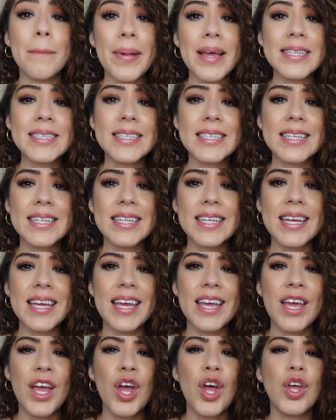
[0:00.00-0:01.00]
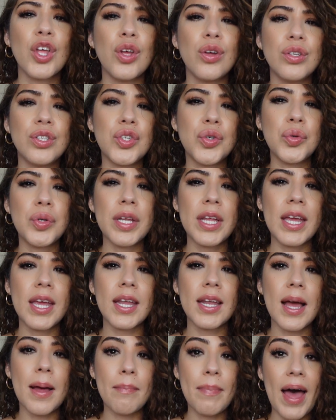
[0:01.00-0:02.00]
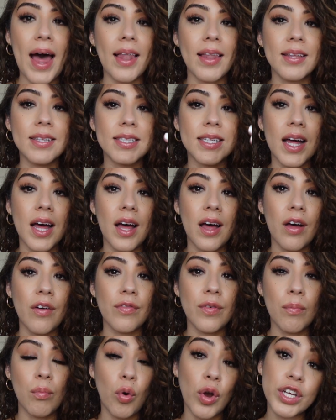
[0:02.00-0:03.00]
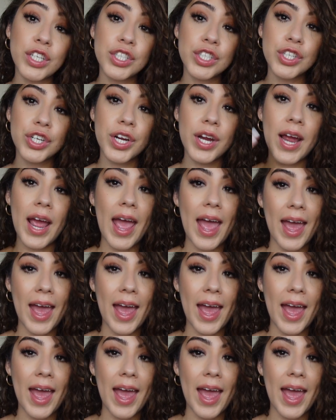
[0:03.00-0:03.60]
basically you do need a balance of moisture